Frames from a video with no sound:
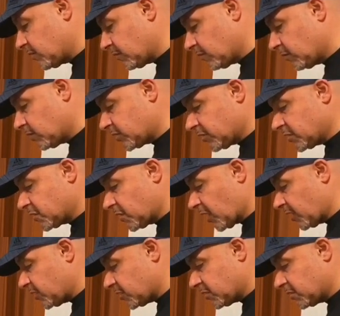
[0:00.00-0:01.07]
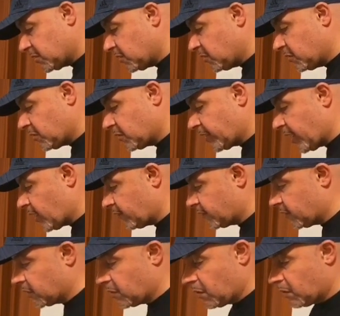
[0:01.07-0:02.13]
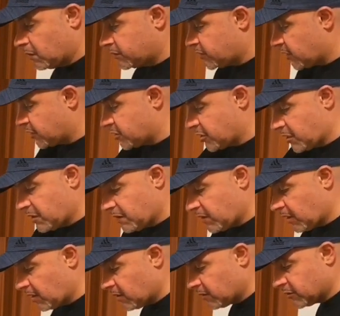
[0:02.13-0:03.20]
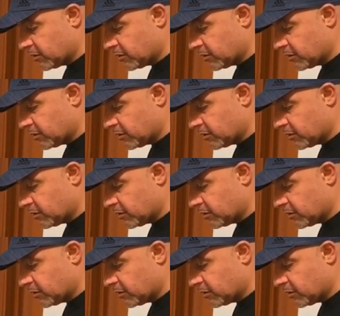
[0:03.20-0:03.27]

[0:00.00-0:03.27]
which is nice. You don't have to go touch anything else.